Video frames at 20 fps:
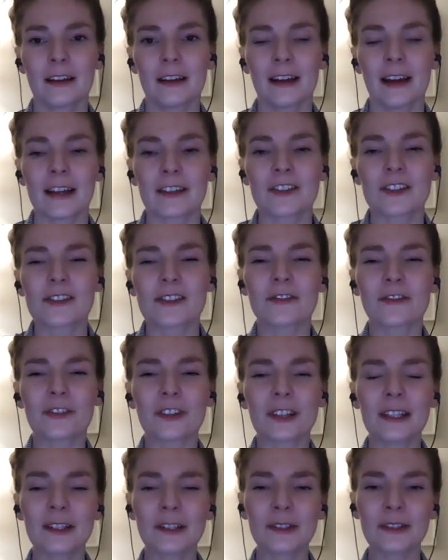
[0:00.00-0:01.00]
And just
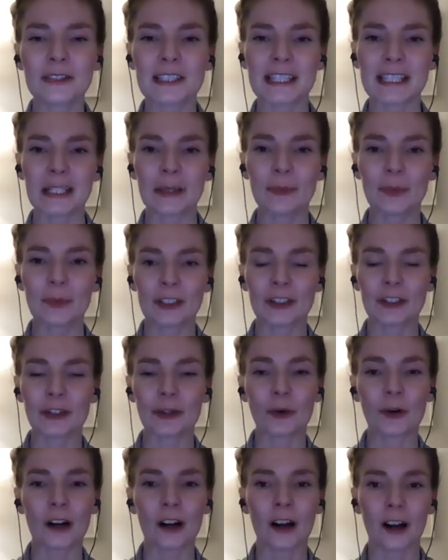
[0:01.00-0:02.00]
feel deep in
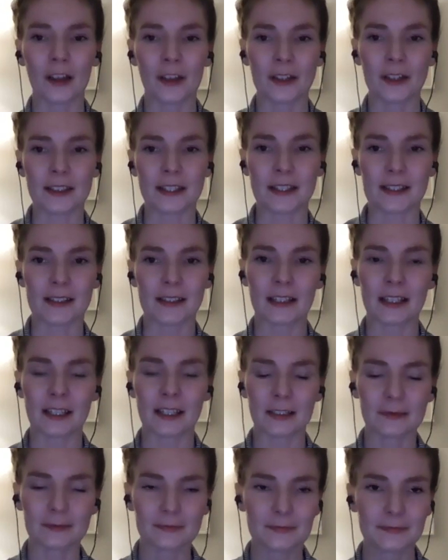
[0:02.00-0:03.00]
your authenticity.